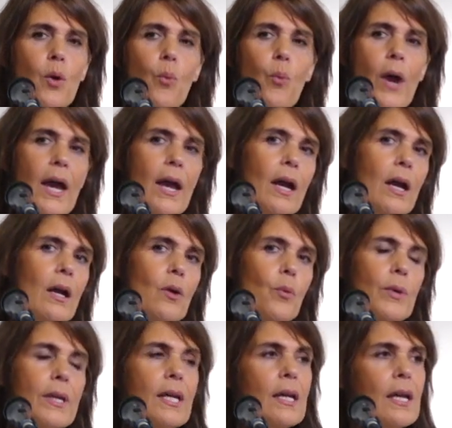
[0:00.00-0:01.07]
where
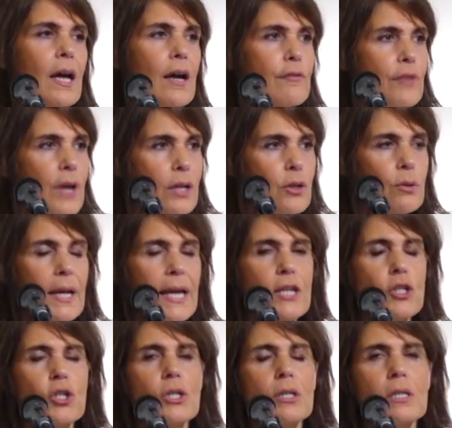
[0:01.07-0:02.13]
we can have
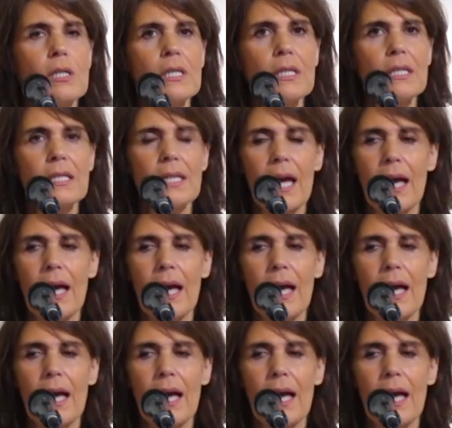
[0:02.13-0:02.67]
regulations